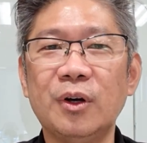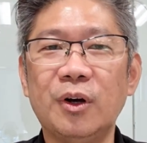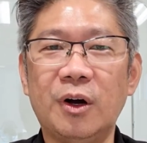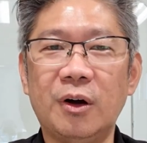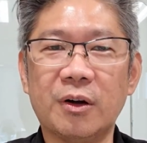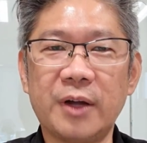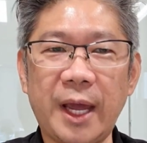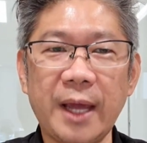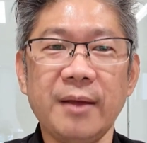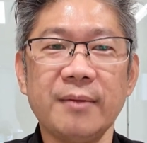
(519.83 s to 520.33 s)

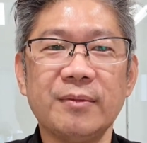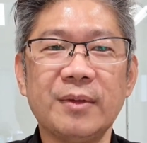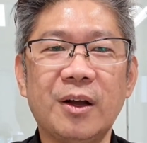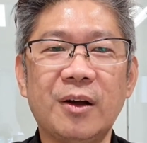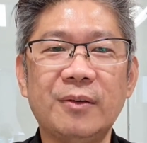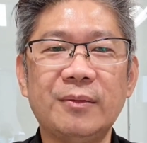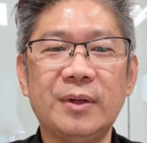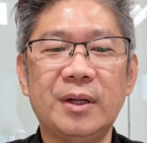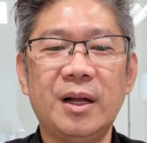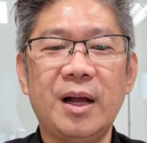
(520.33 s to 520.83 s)
Okay,
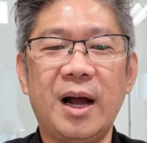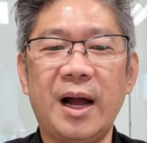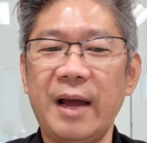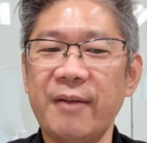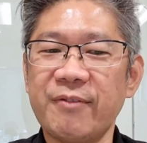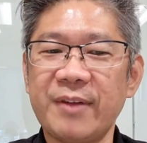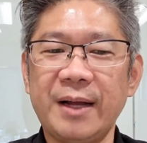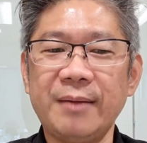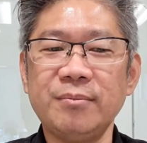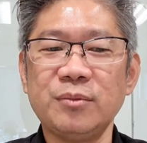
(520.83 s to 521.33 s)
I
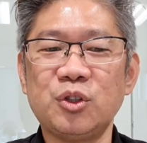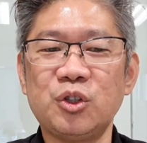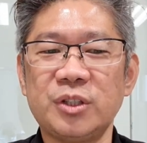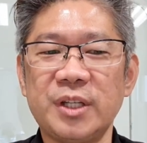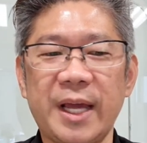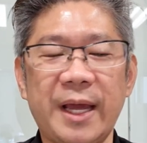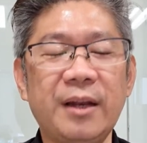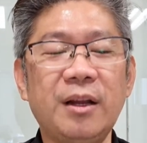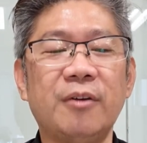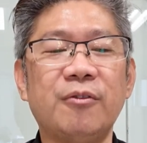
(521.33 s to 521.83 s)
have come to
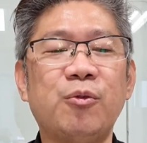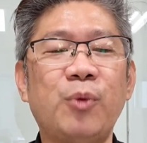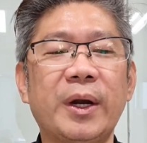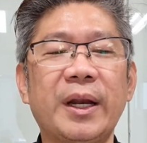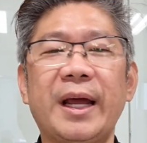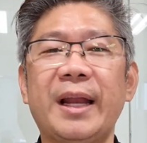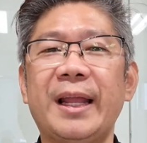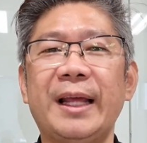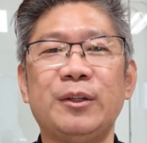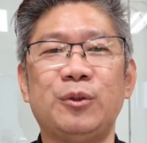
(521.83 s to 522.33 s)
the end of what
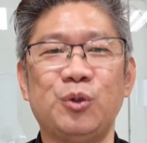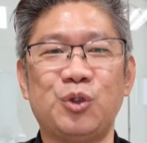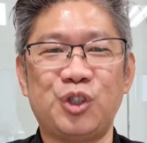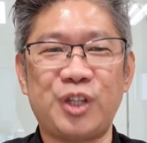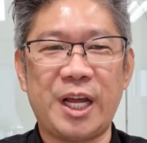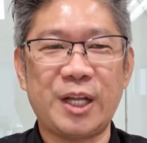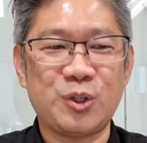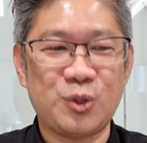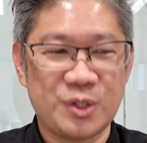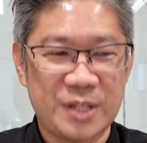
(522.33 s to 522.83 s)
I like to
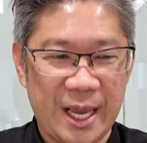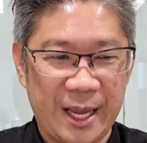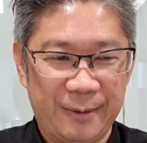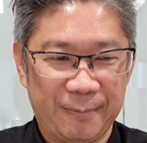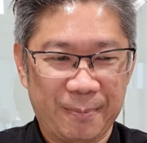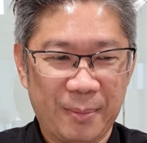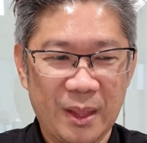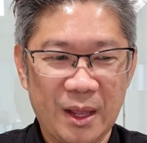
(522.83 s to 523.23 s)
share today.